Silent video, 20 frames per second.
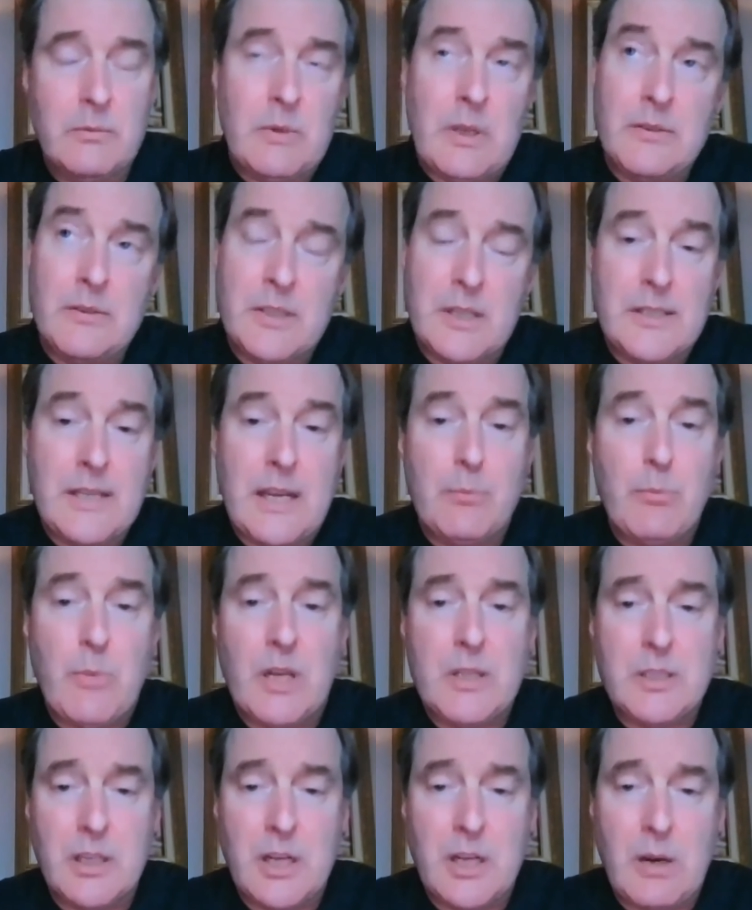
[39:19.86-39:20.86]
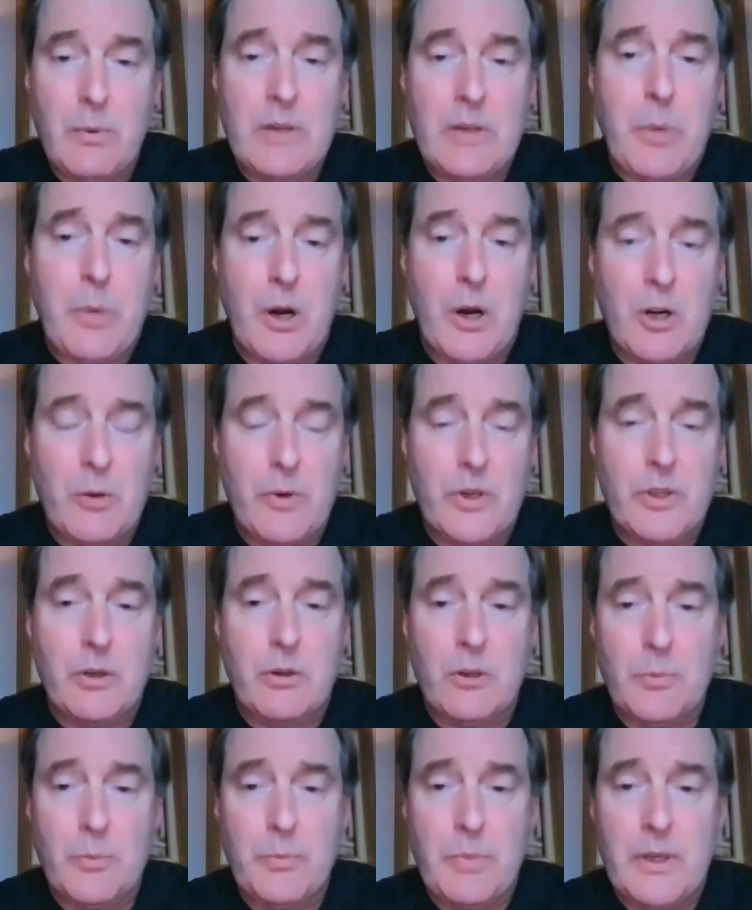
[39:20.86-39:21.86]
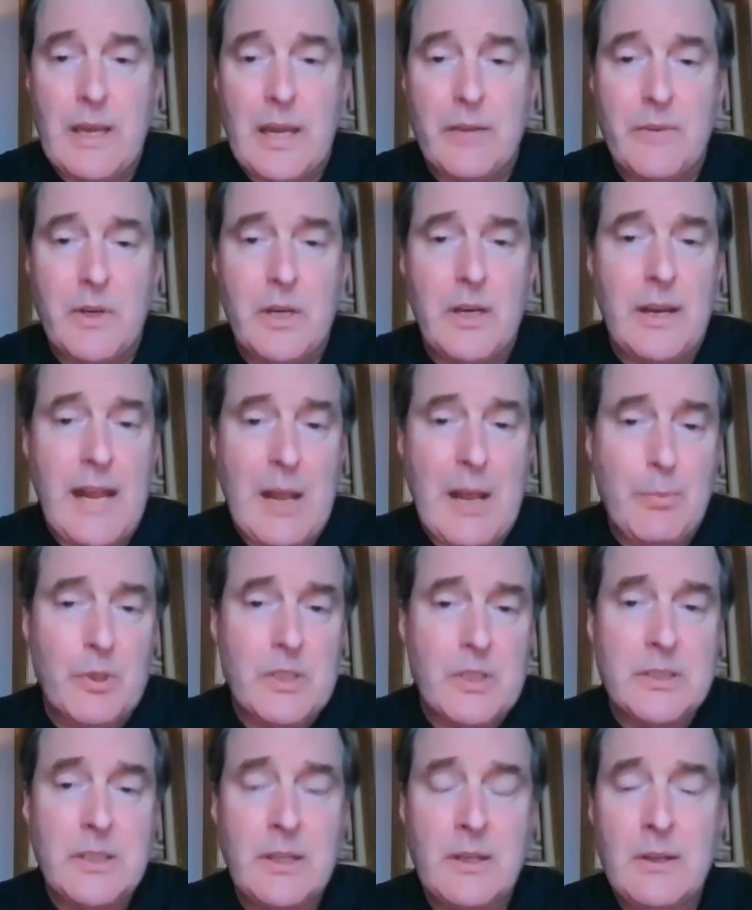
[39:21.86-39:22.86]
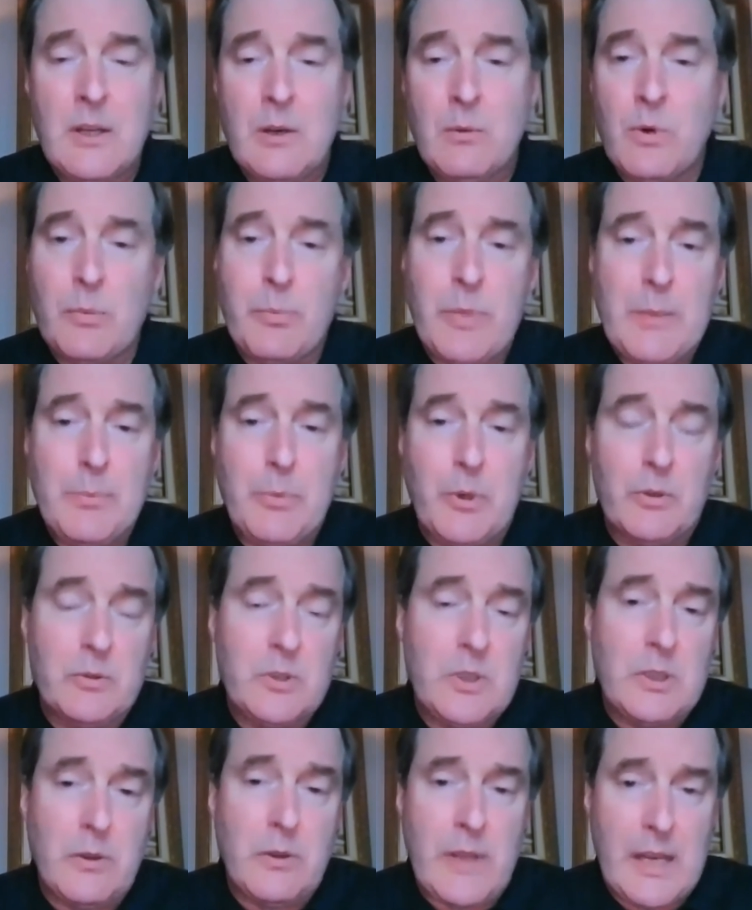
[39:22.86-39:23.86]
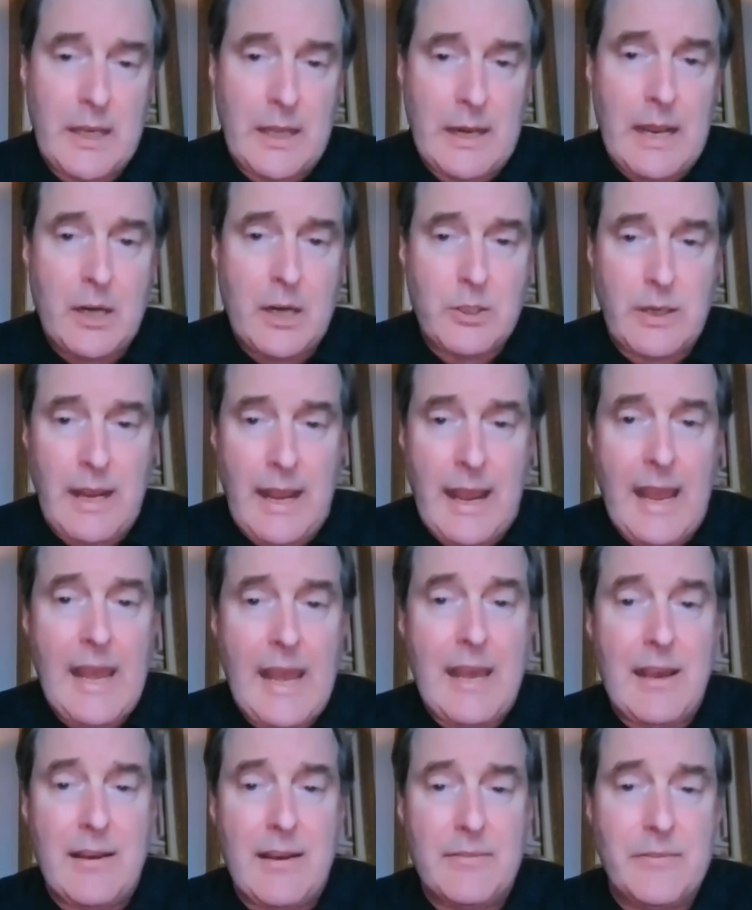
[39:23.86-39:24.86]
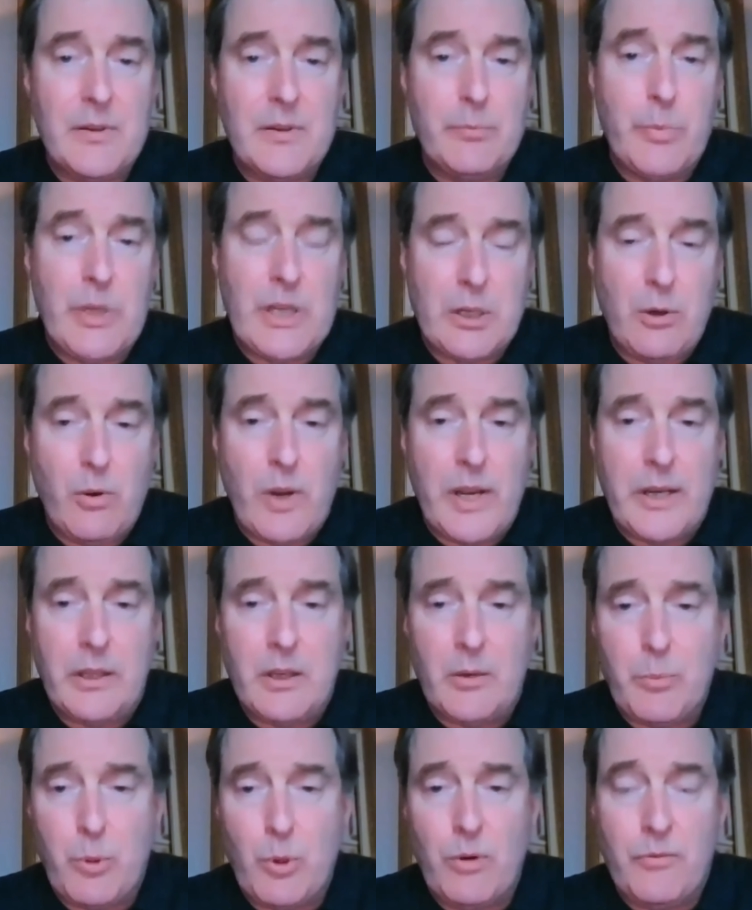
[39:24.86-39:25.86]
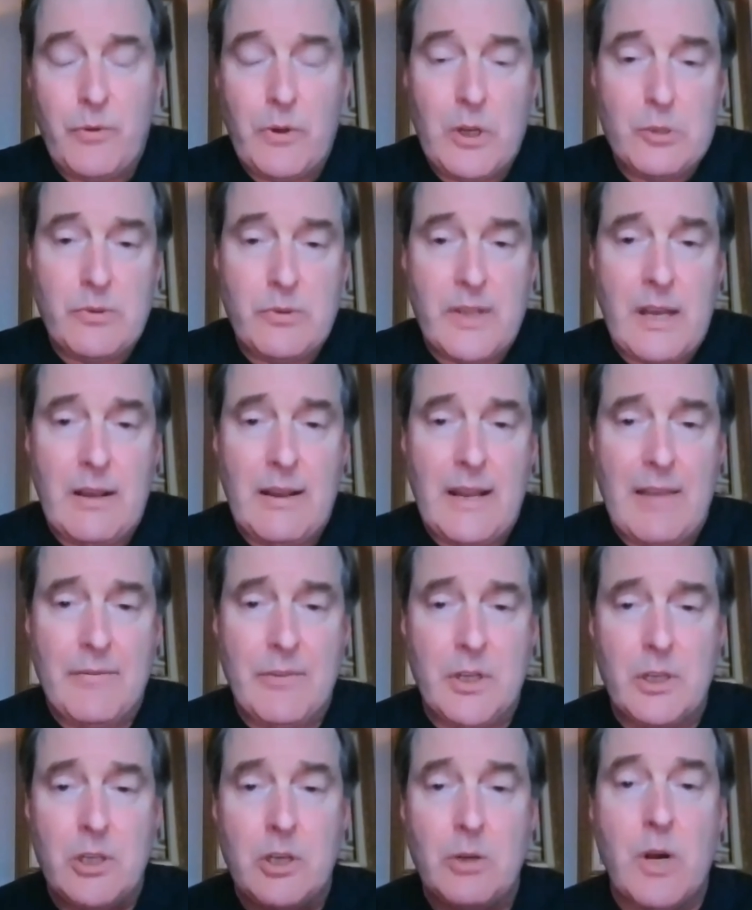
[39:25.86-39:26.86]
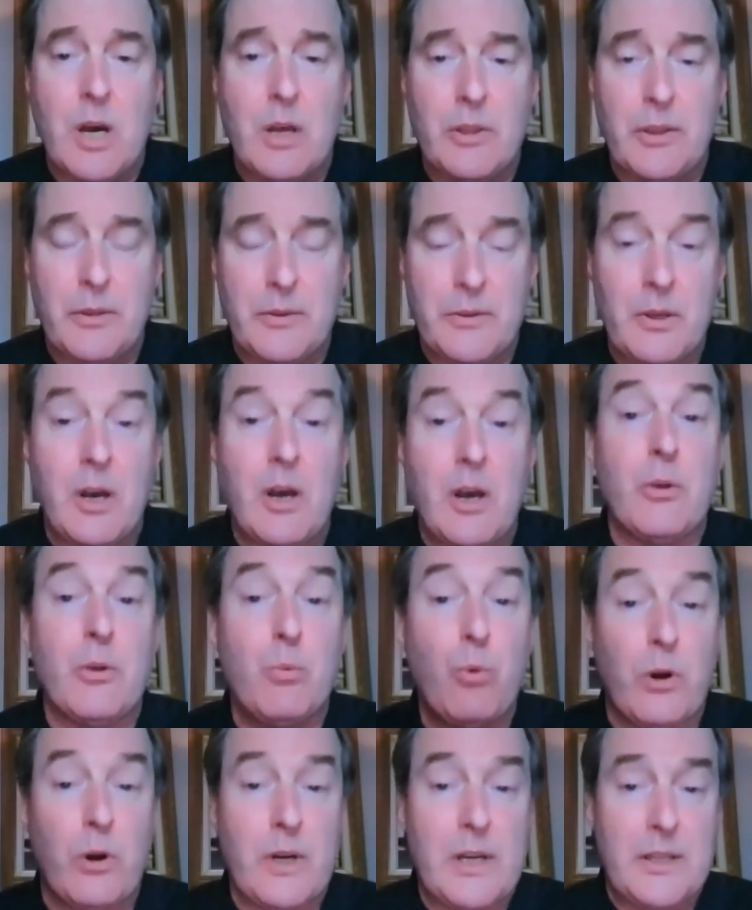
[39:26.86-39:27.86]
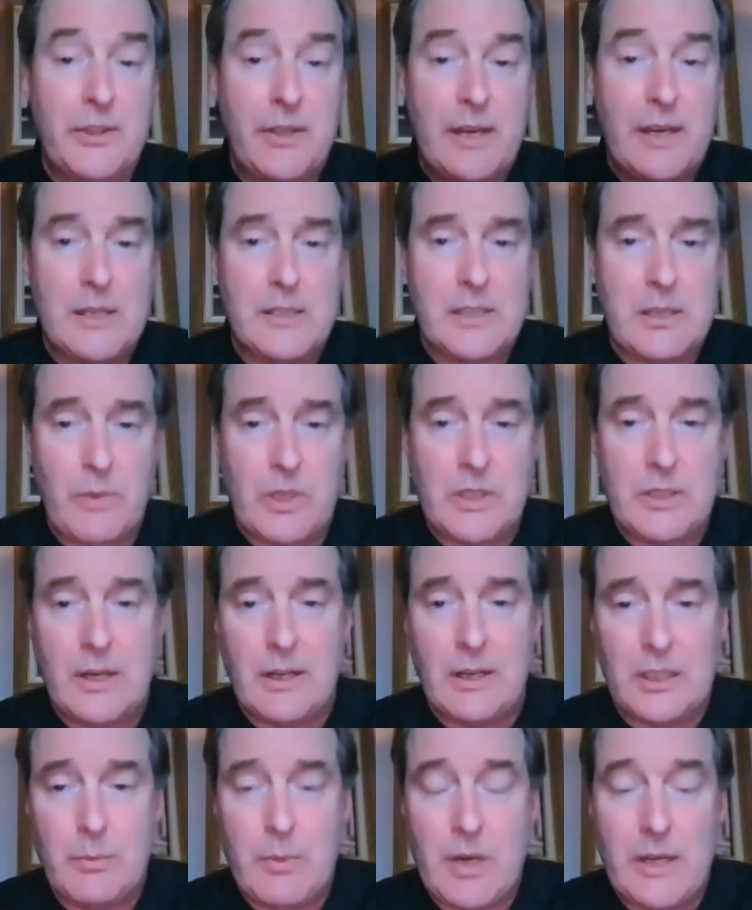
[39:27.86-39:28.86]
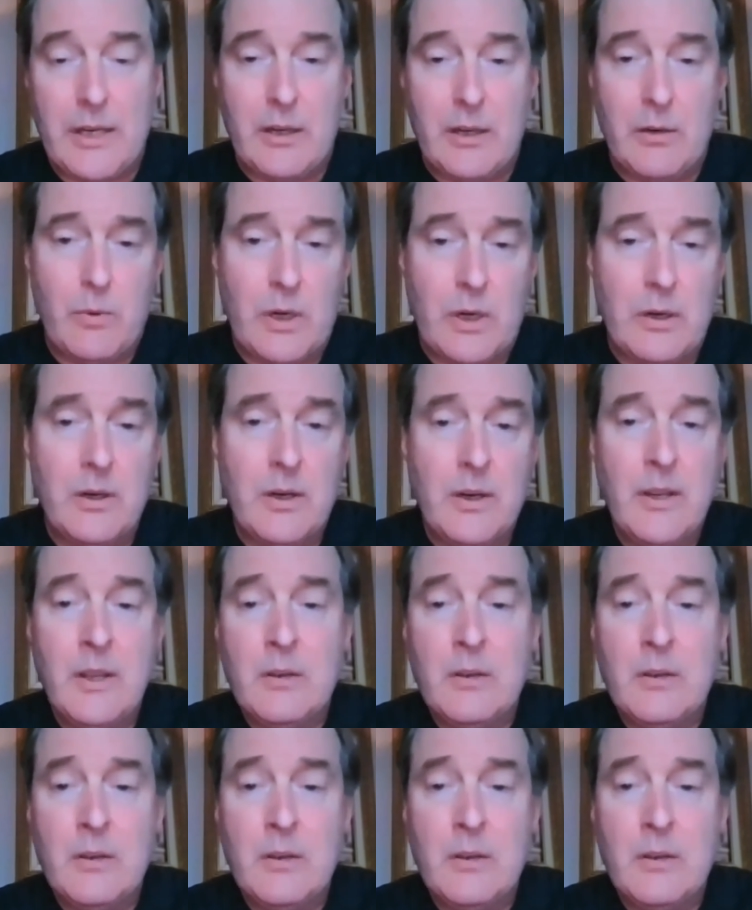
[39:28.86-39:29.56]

Uh, six, eight months ago, we partnered with a group out of Indianapolis where people, you know, they can actually have Bitcoin in their portfolios without having to do all the all the worry things that we talked about here where,